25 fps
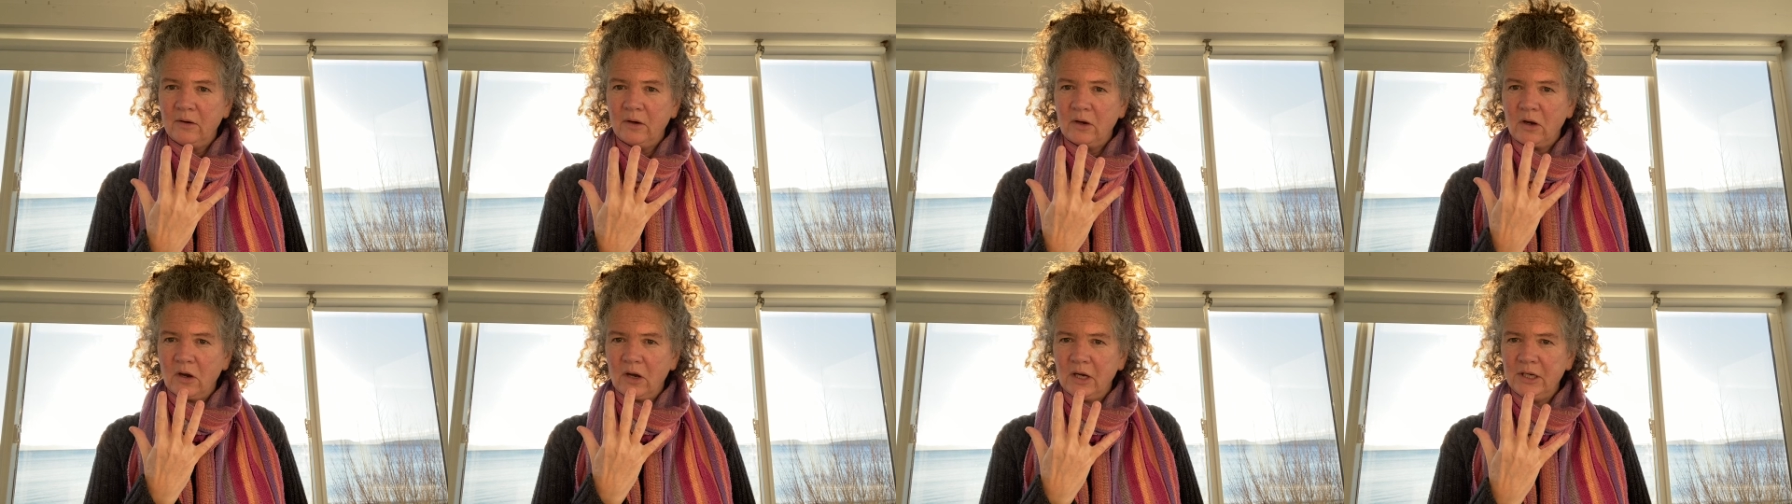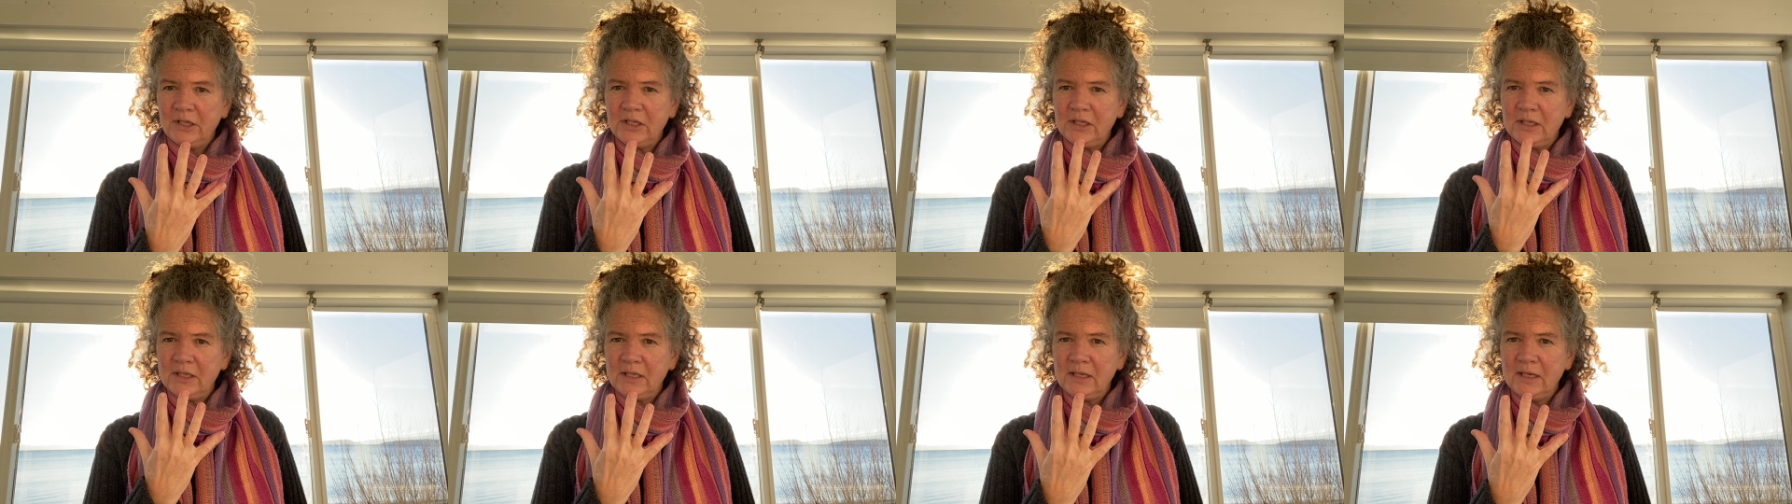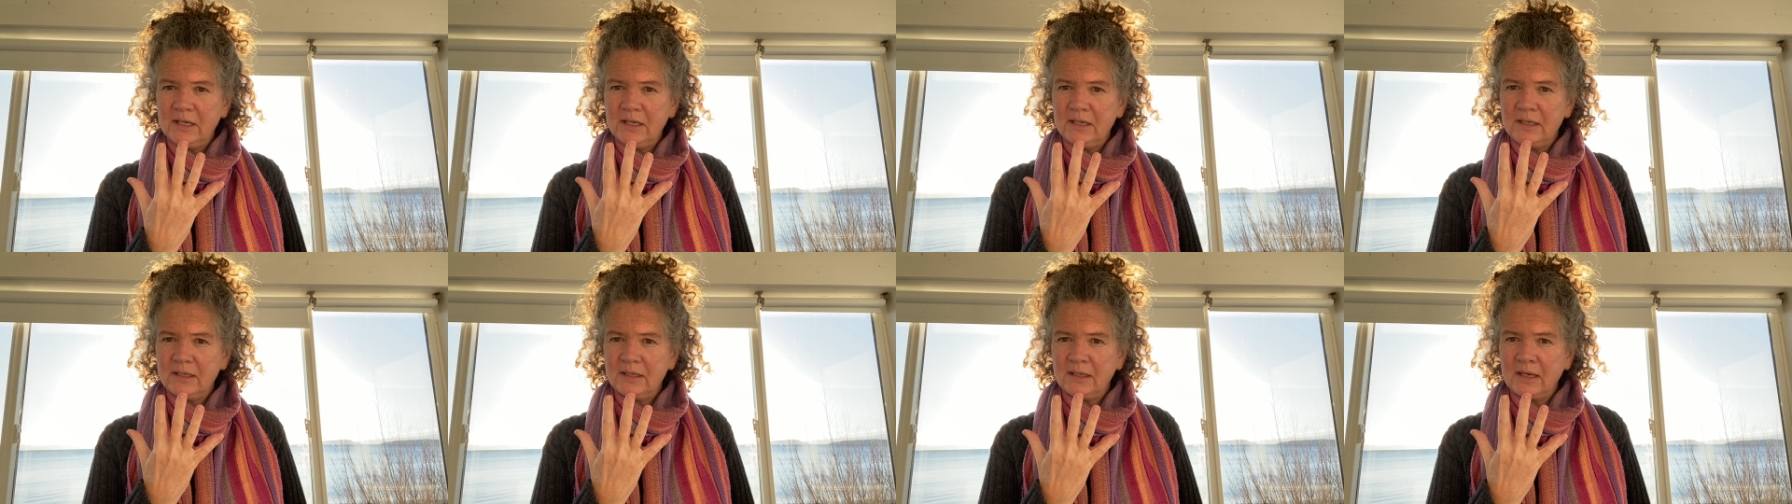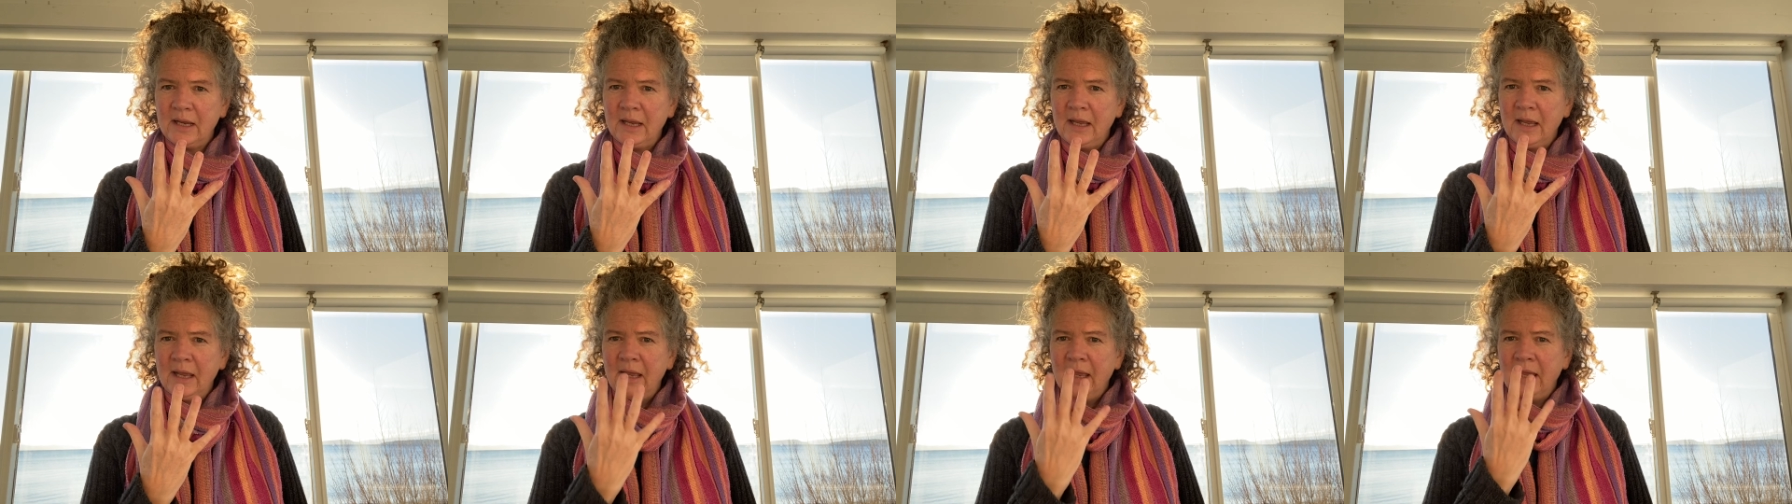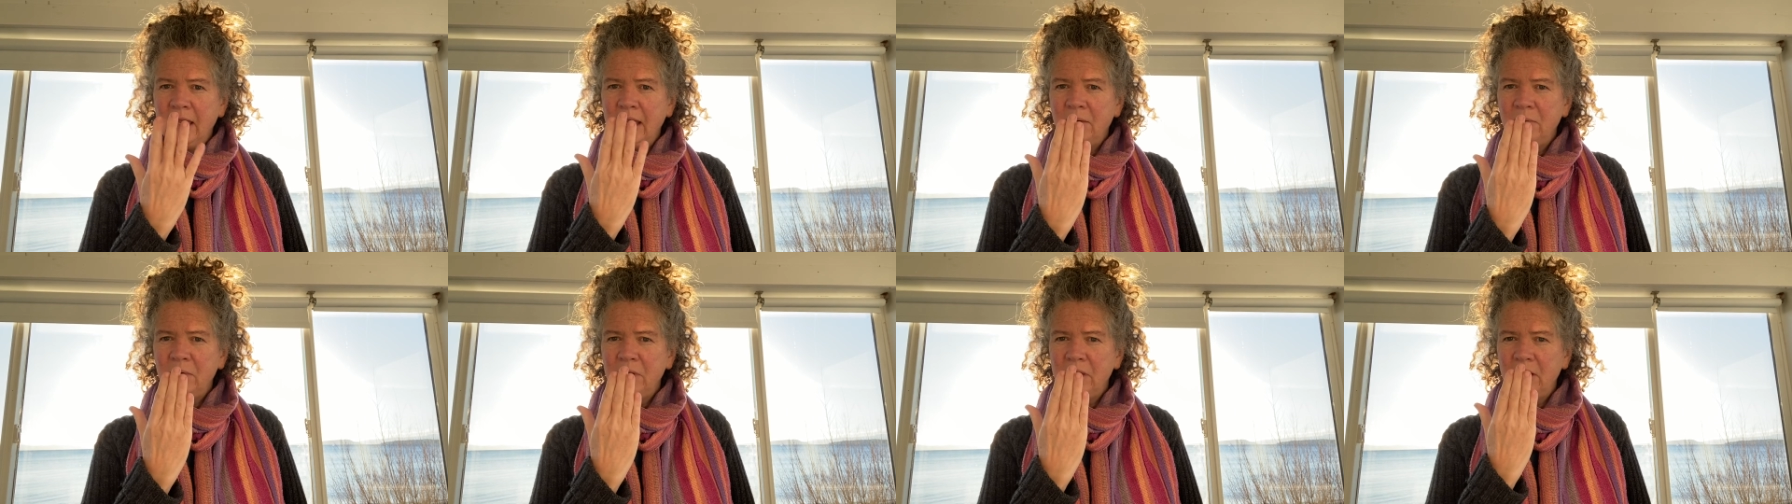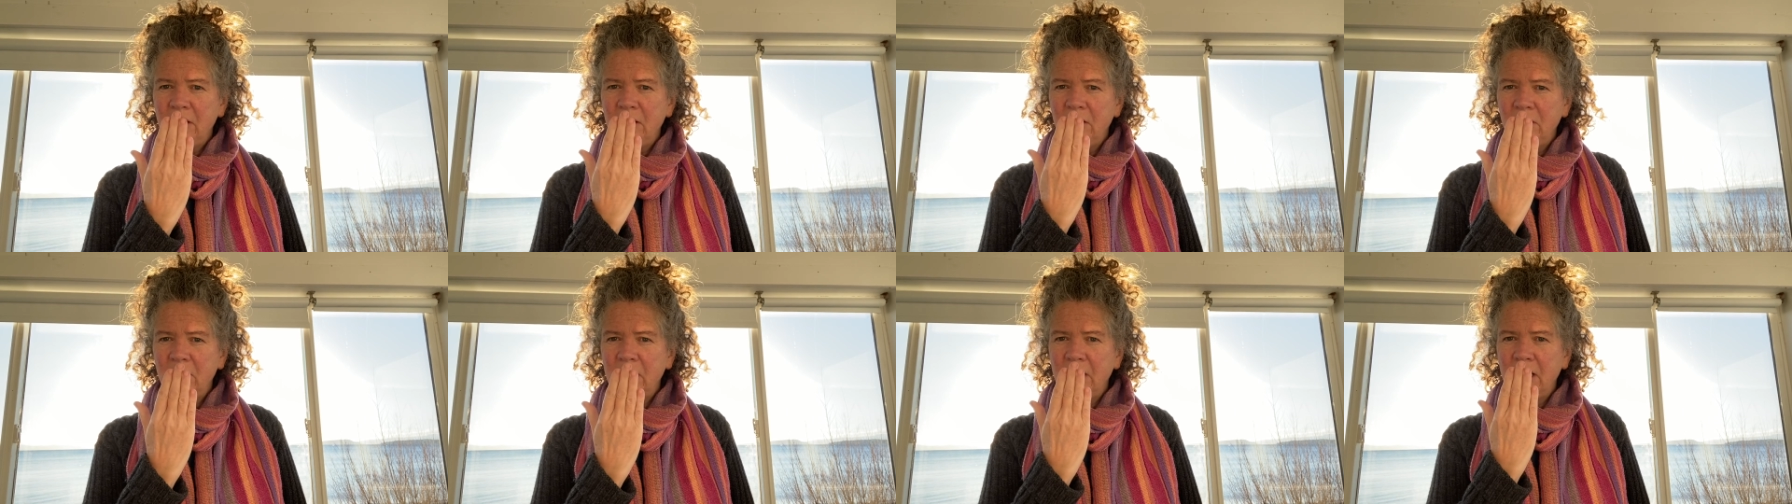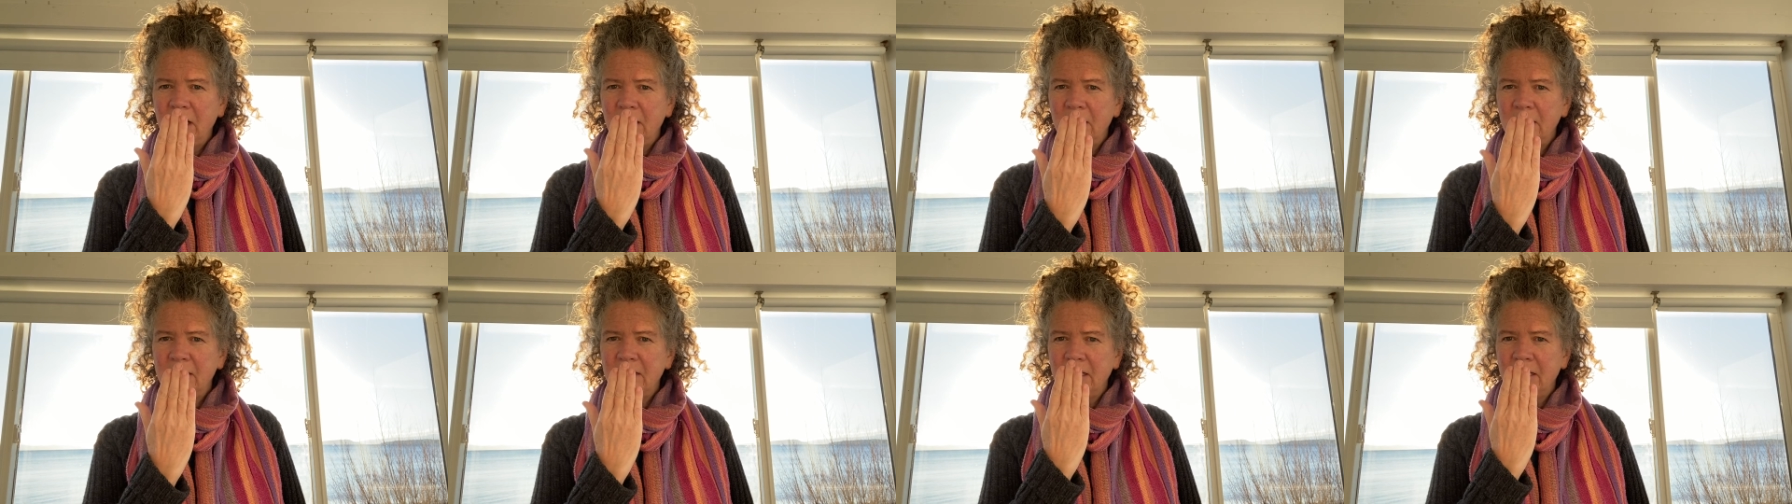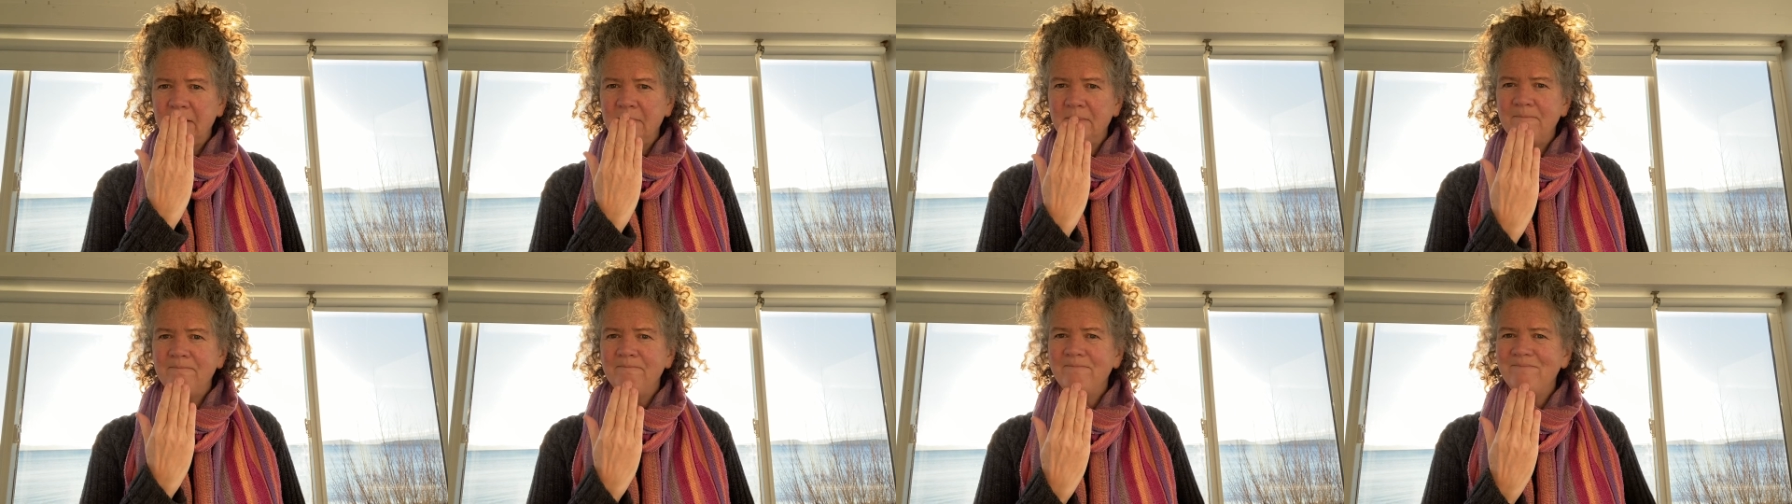consciousness. And when they're all gunked up,